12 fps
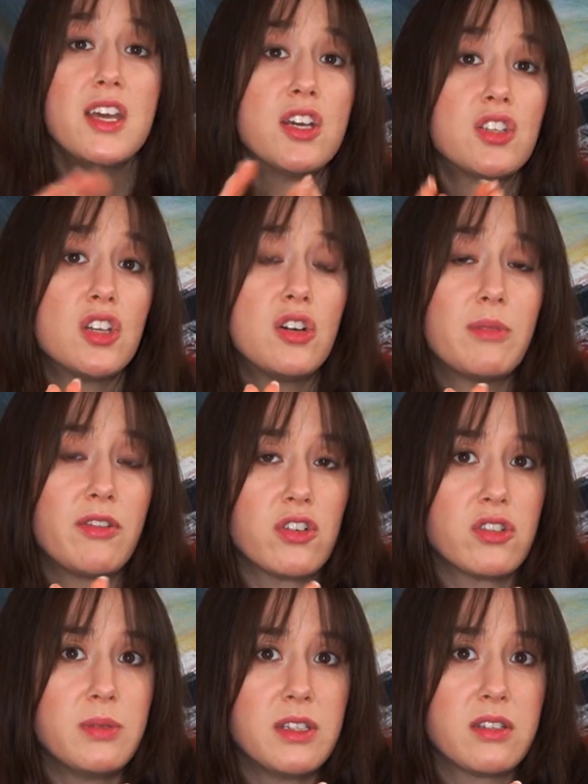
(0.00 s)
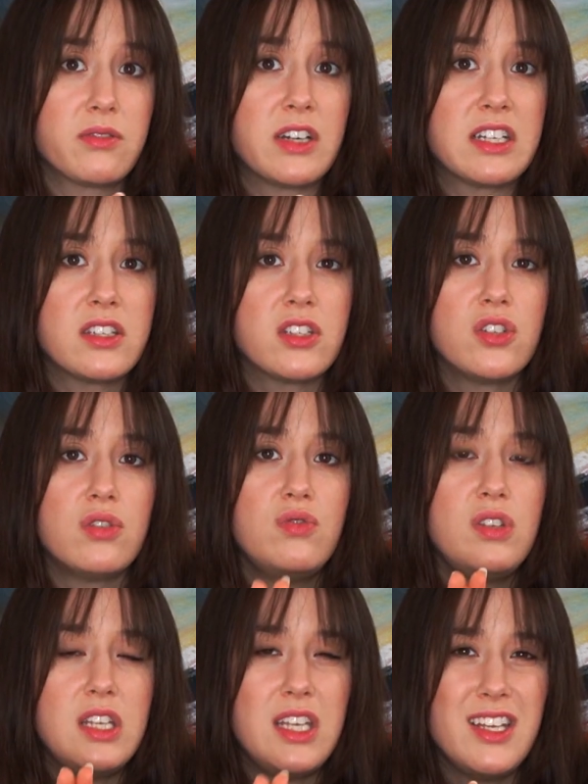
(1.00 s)
So my first piece of advice is you
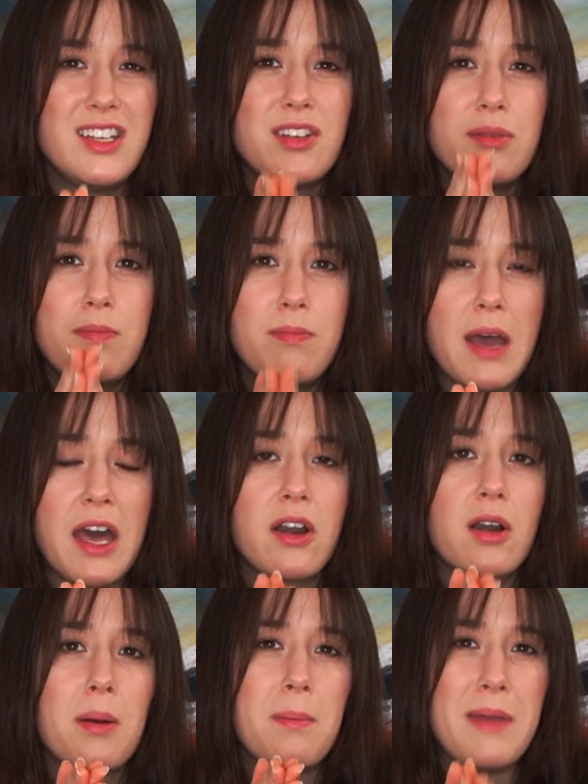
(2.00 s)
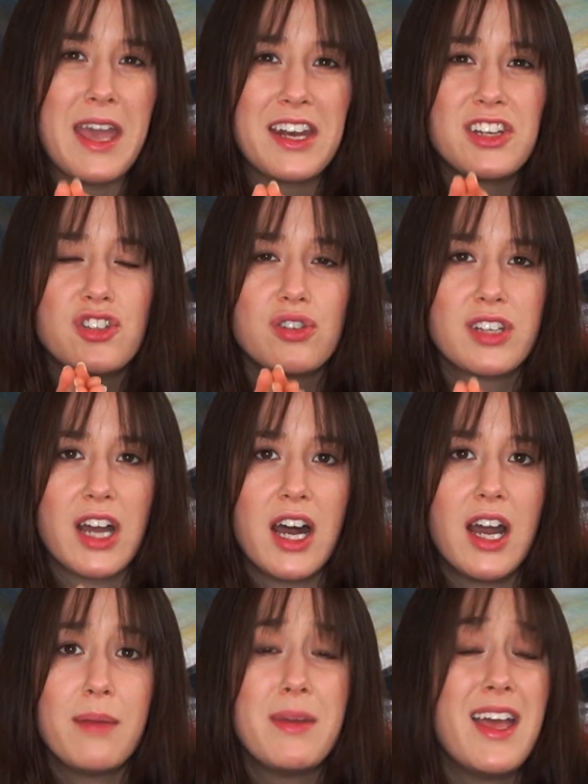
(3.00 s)
need to better manage your
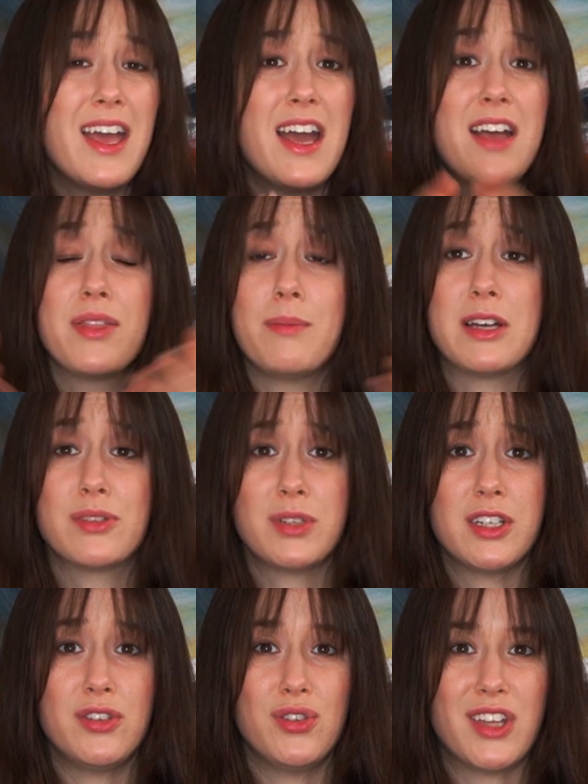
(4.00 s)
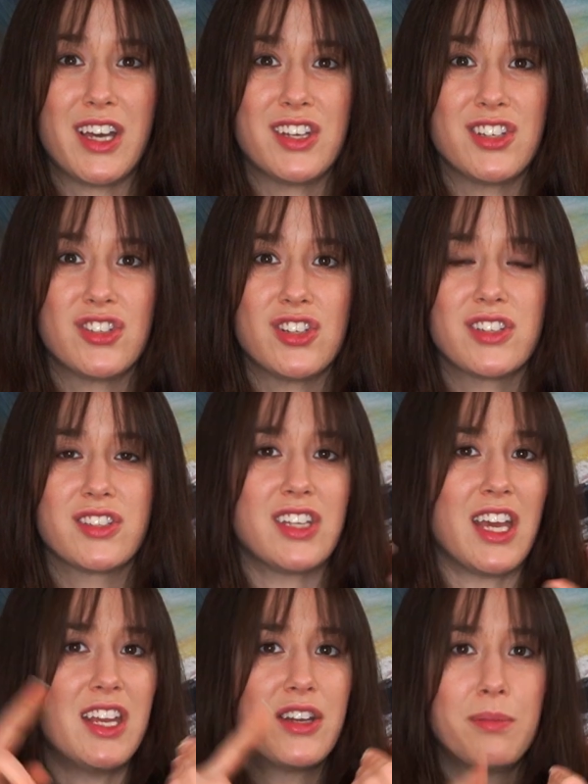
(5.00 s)
time, and the best way to do that is just
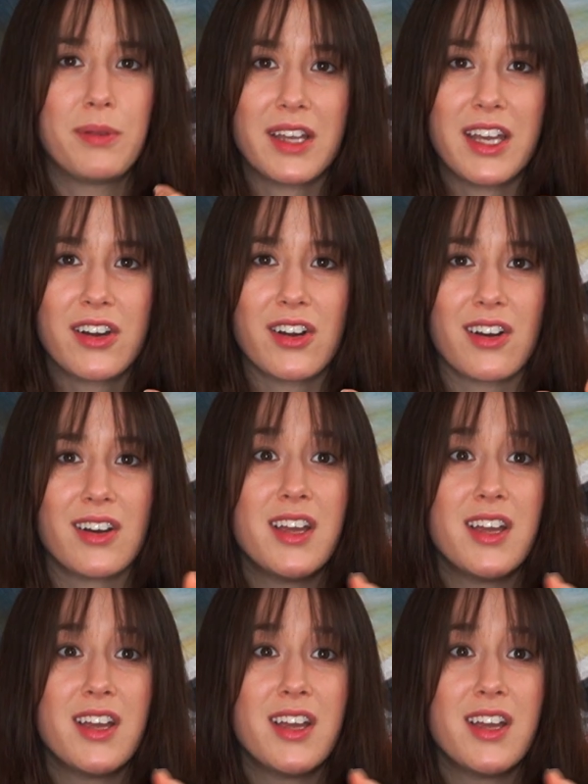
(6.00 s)
getting a planner.